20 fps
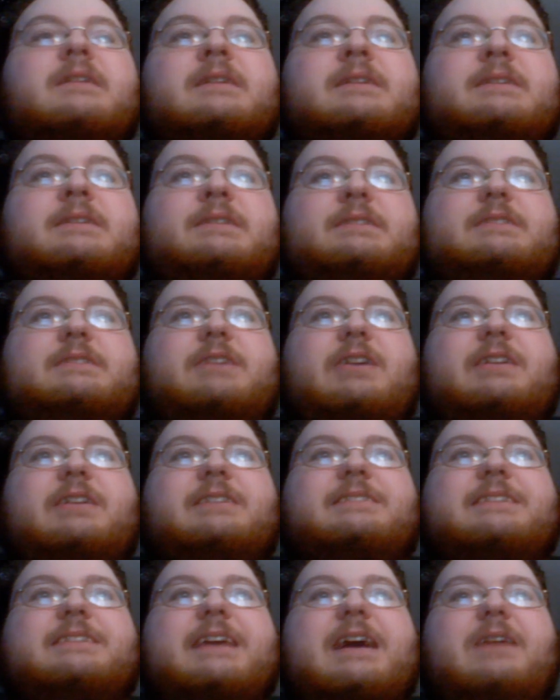Dirty
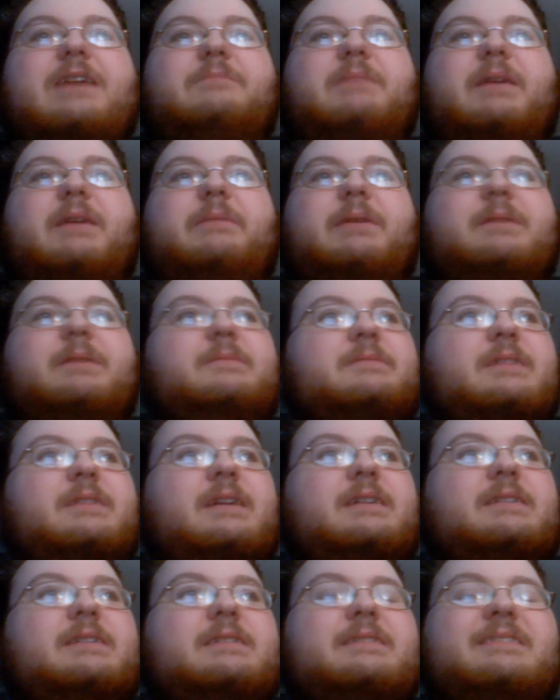South, baby.
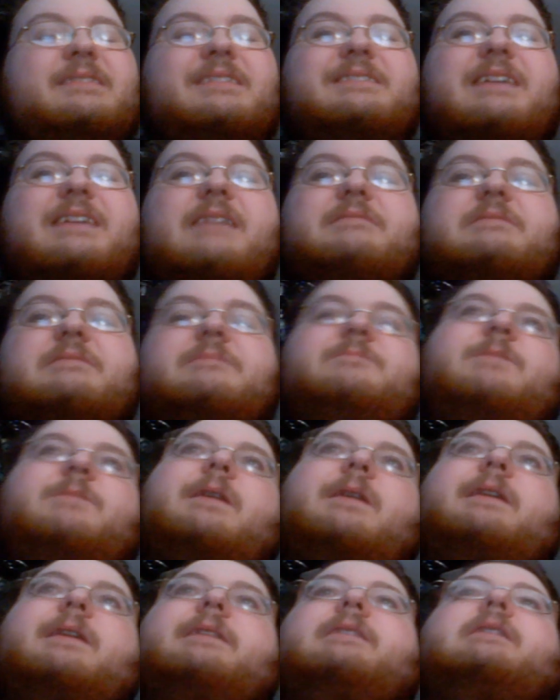Let's have some
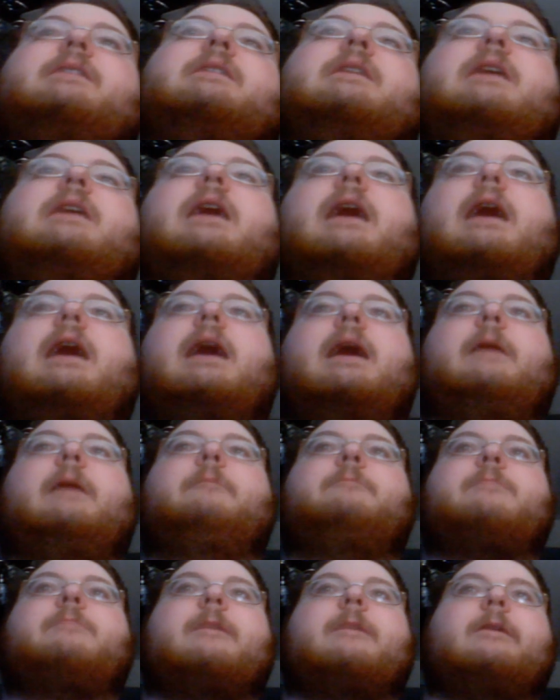fun. Now
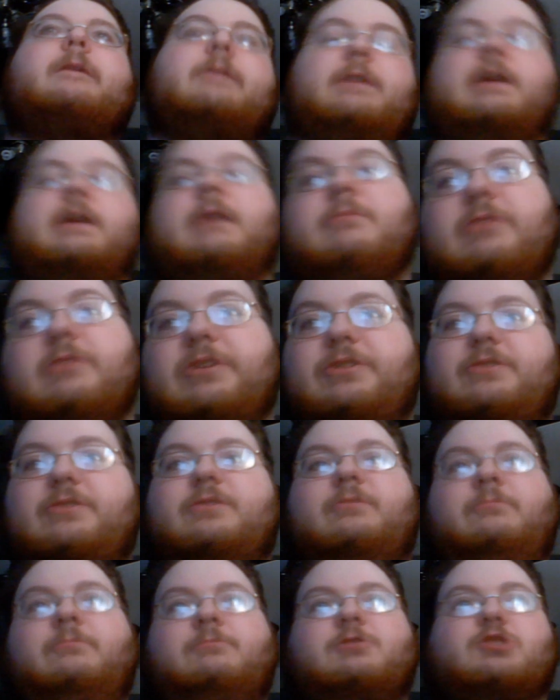I'm going to do,
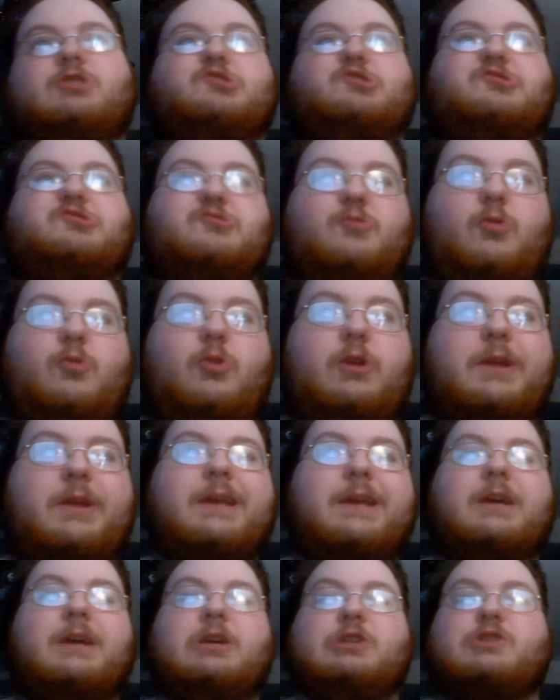just as a warning,
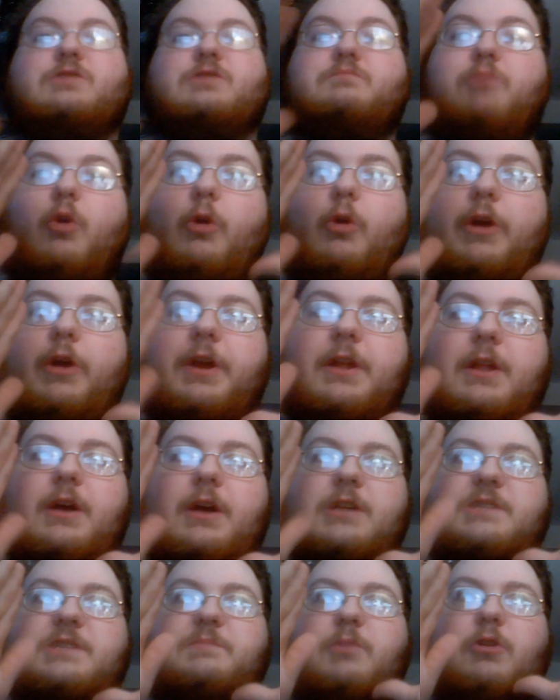spoiler,
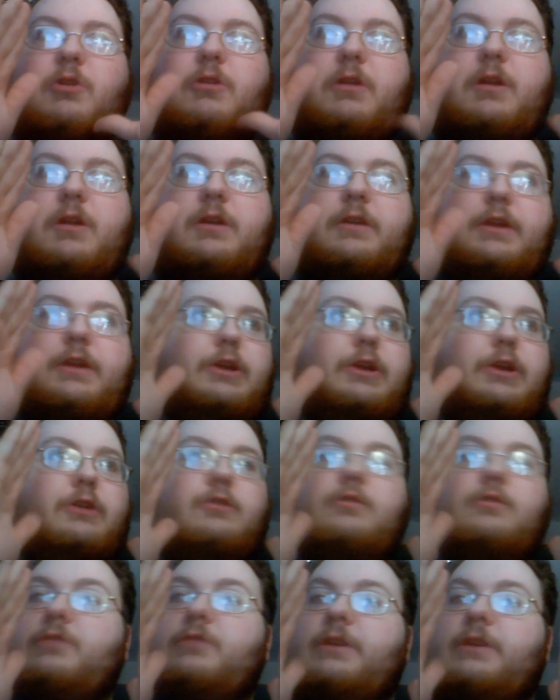spoiler
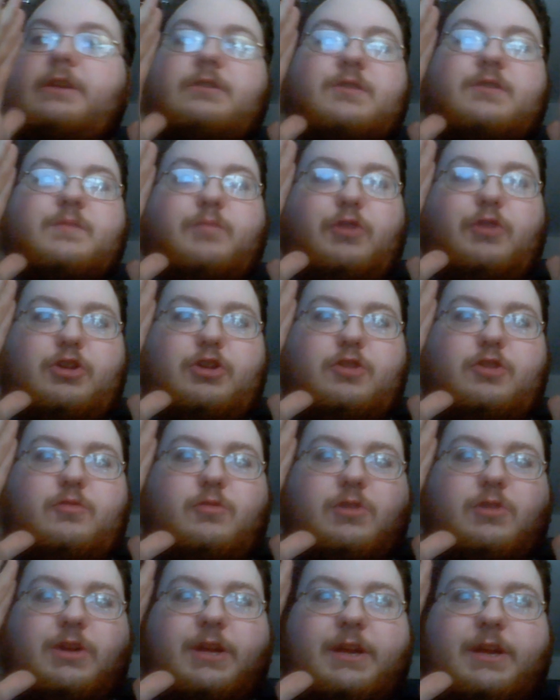warning.